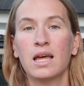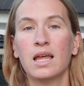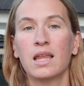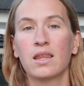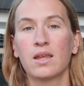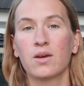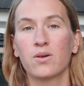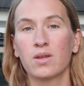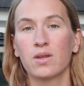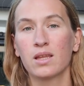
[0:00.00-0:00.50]

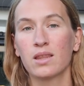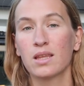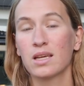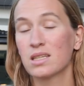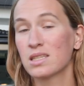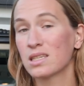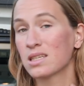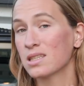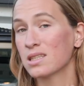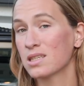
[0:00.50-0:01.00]
The only thing
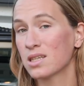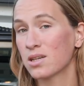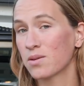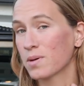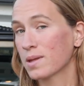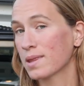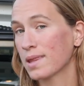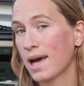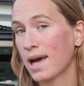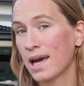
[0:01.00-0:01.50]
to consider
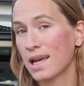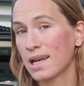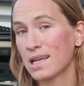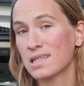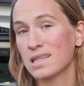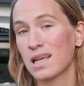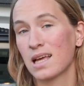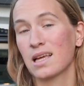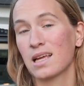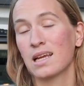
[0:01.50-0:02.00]
with that
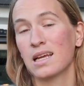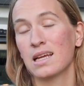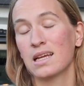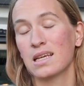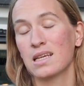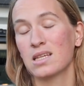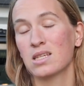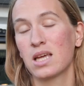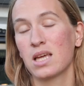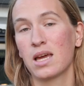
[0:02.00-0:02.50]
is that it
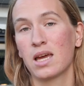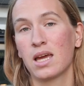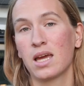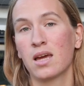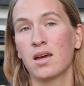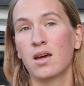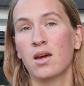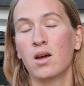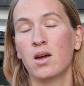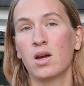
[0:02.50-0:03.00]
is a
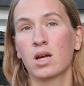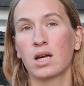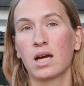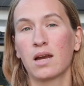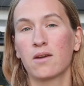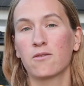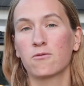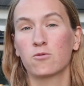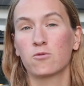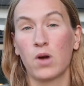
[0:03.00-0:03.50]

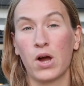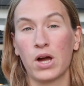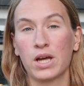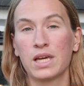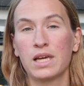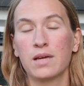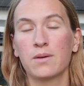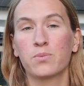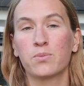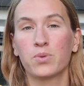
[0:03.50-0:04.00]
kind of
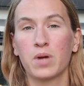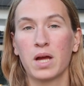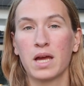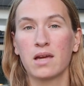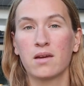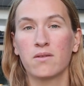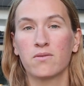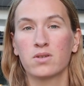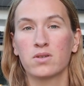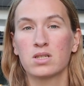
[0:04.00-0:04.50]
rocky
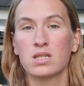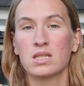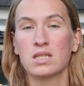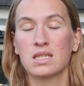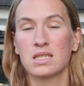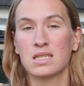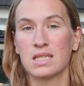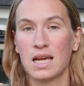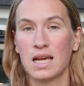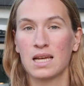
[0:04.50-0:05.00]
break versus
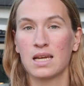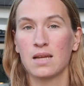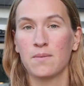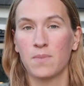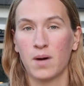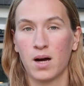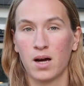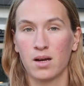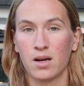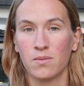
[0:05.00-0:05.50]
a sandy
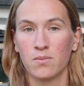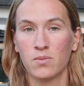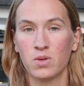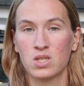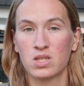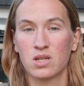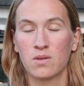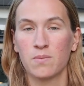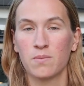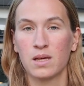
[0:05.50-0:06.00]
bottom,
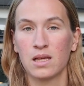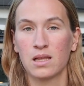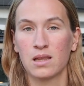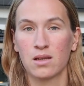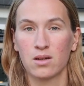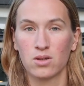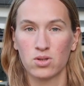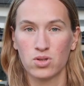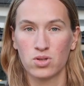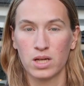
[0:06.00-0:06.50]
which can be a
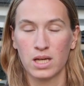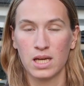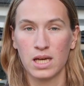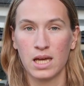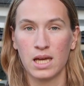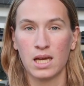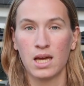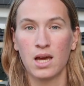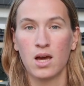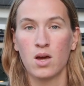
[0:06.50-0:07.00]
little
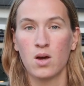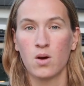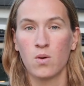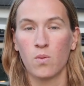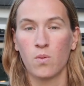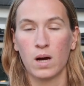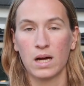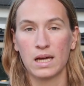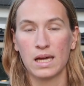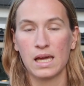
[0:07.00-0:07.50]
tricky
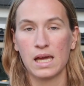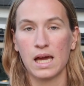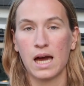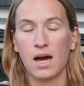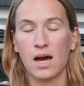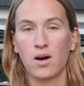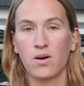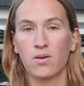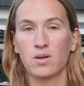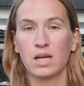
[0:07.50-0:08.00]
walking
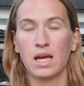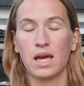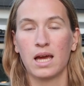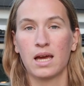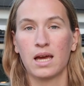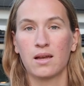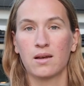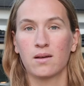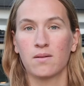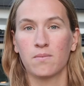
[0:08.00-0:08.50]
out
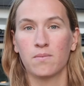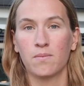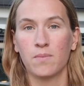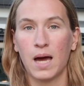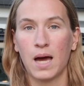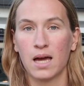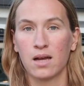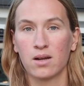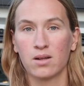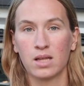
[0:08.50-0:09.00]
and
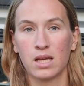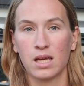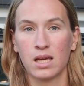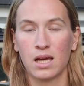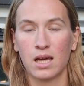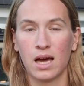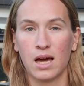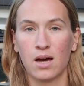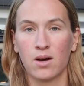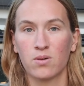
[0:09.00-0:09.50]

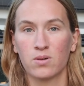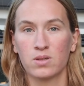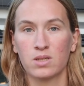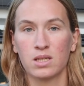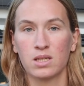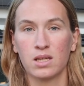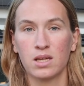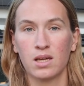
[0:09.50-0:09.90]
paddling out